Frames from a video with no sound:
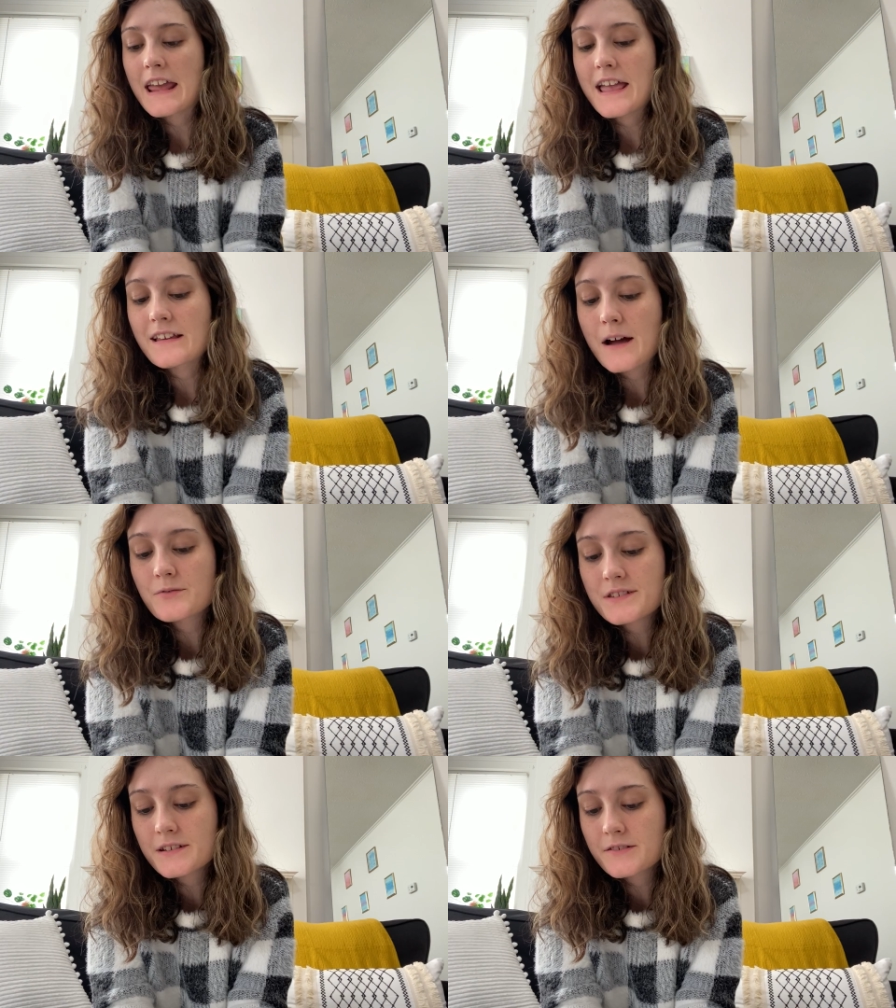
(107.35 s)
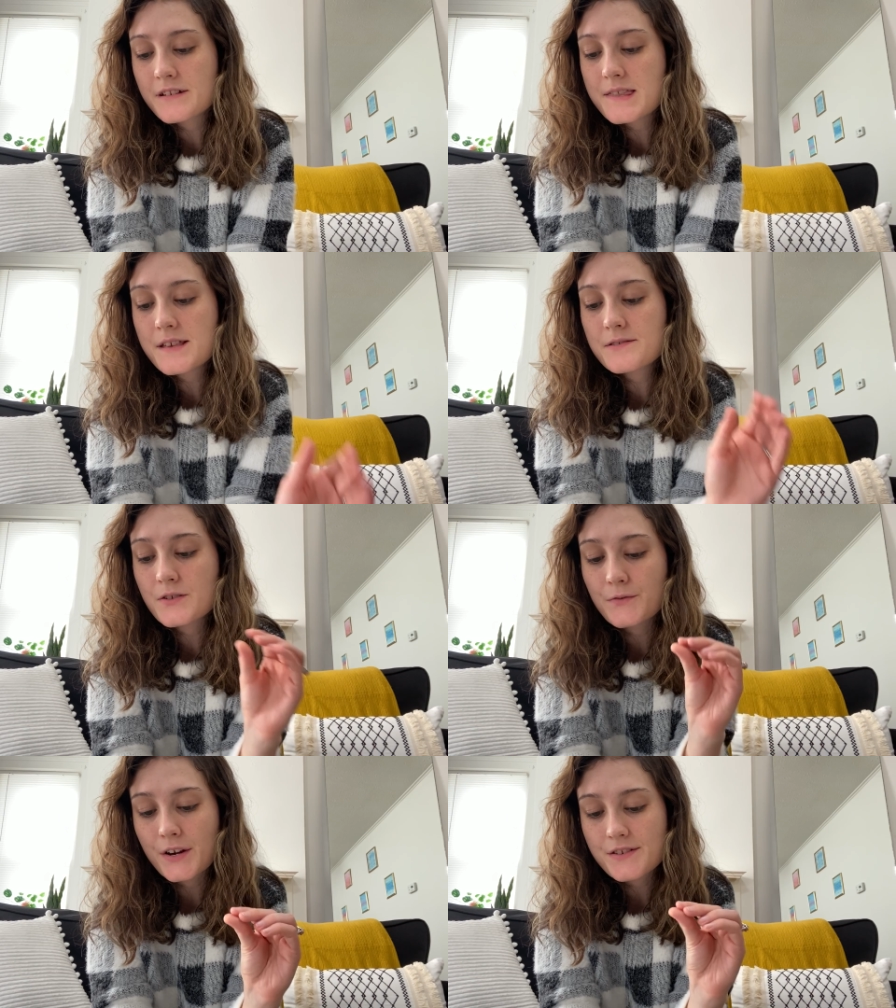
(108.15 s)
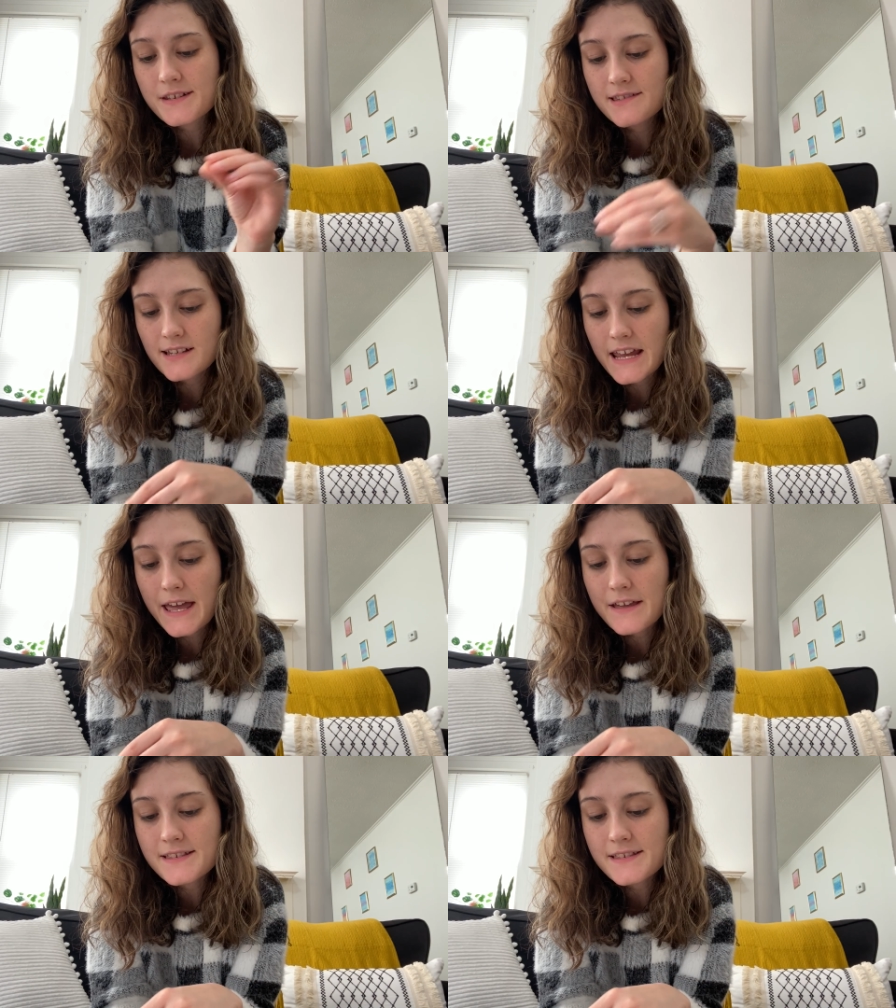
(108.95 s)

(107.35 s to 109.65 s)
And I'm just going to read these two verses today.